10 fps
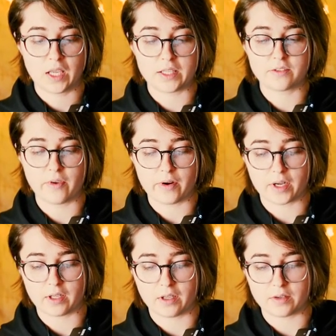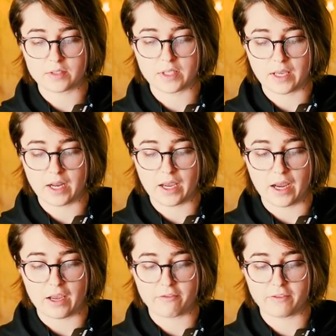it's very close. And I,
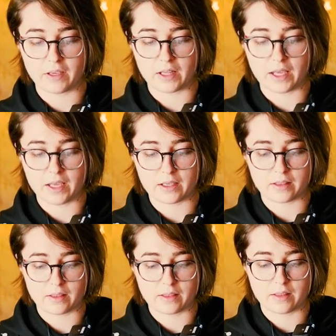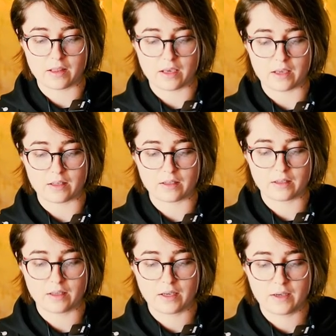I feel like the
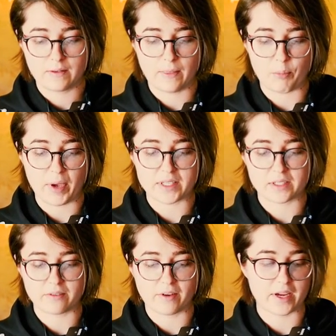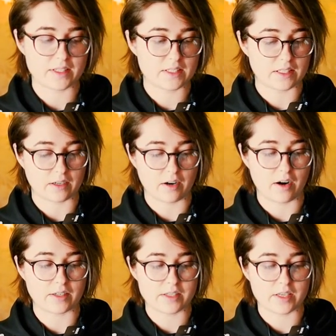the best advice in the
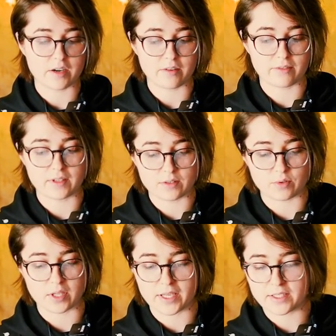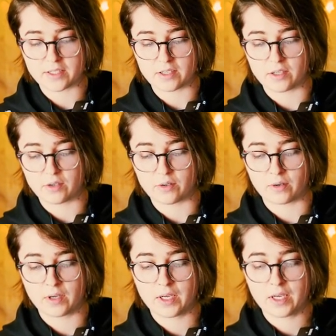cards here, if this relates to you,
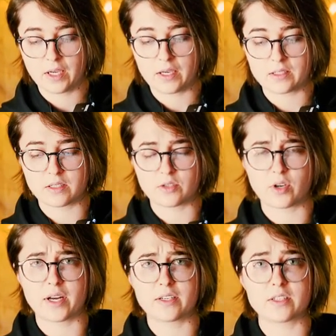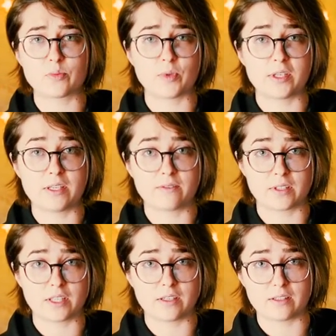is to try to just be
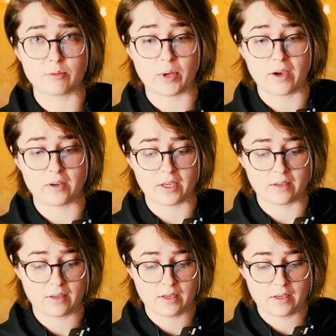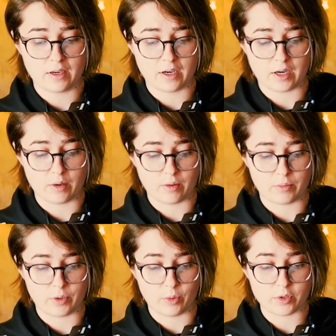even keel about it.
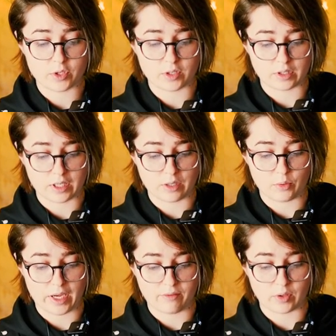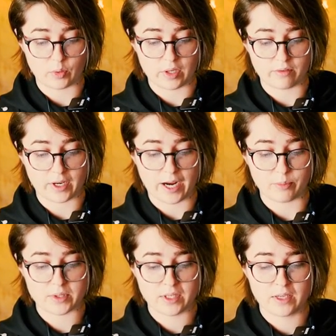Um, emotionally, we have the Queen of
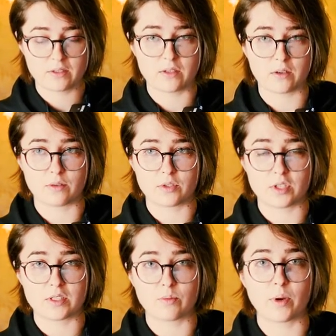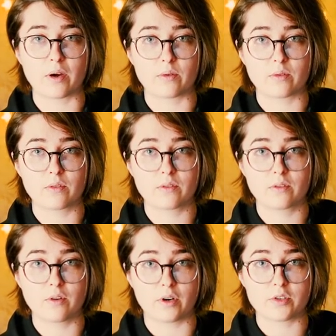Cups, so she's about
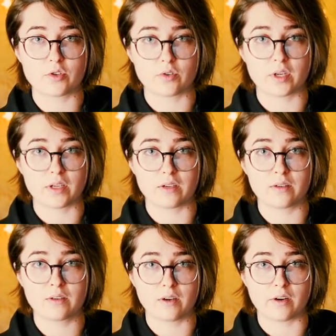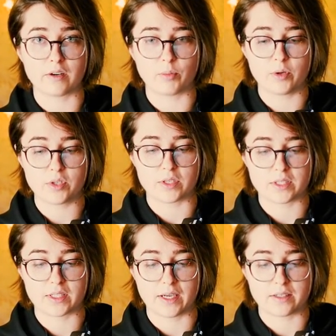nurturing our
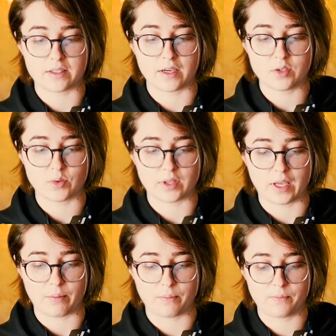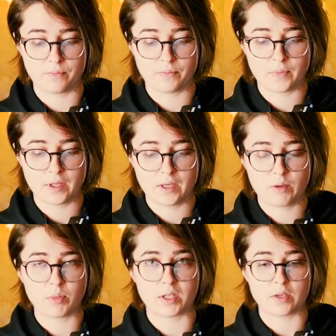emotions. Get in touch with them,
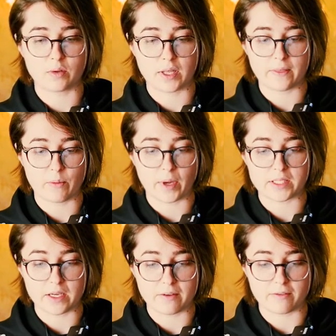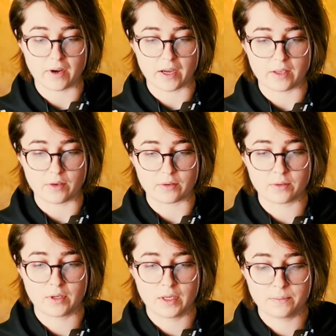but don't let them identify you.
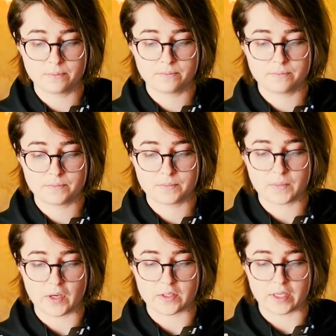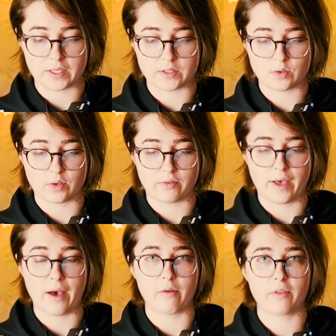There's like a sort of
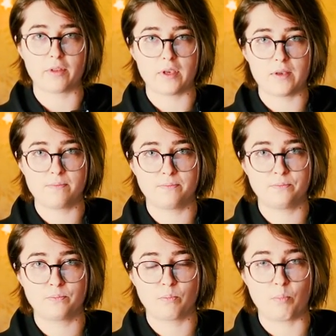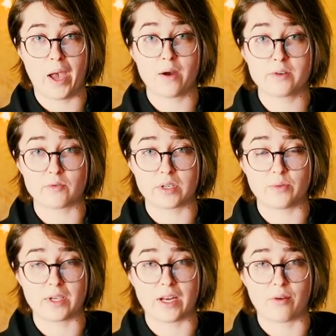healthy boundary
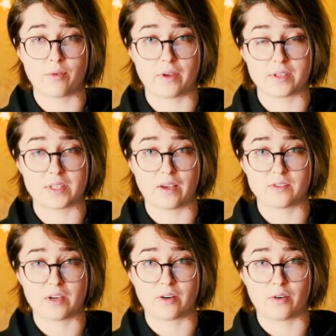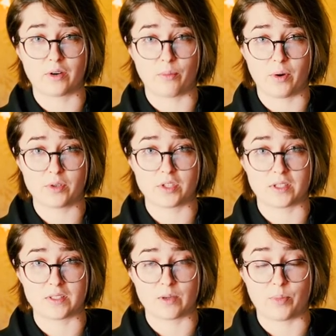we can have with ourselves and our own
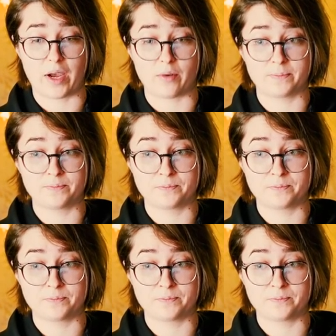emotions about,